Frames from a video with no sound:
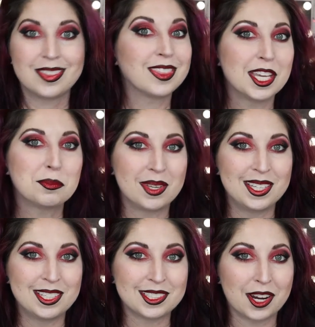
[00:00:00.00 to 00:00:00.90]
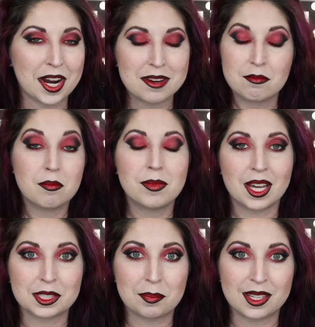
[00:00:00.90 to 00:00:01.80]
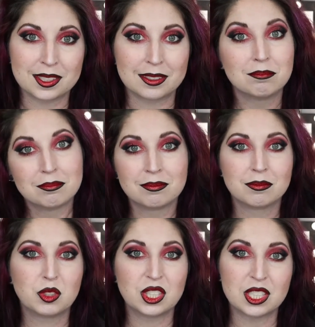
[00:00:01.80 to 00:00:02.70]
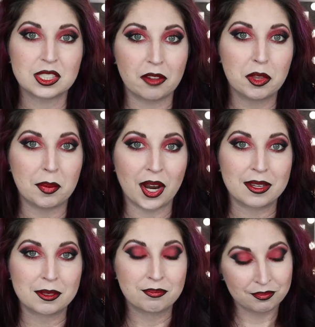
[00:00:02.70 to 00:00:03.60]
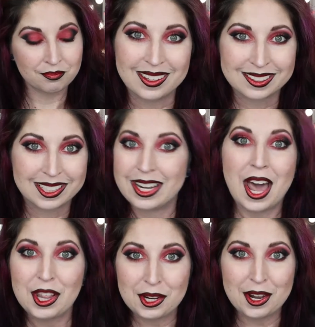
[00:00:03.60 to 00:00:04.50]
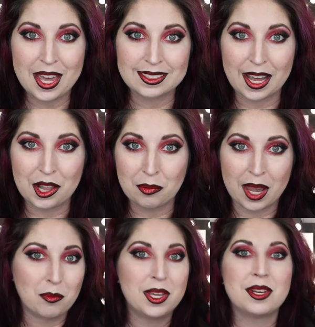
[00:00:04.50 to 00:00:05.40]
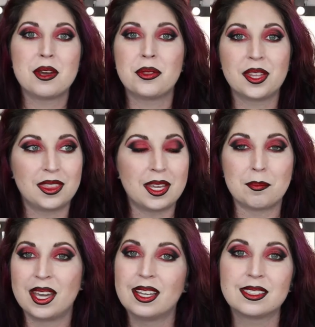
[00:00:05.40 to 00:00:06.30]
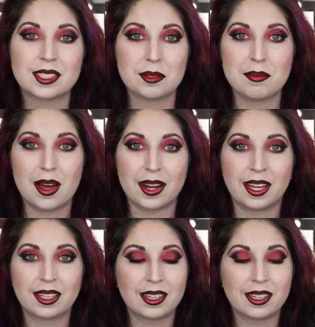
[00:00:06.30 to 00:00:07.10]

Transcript: Thanks, Pinky Star. Not sponsored. Just love the brand. Now that all that's out of the way, we know the theme. It's demonic.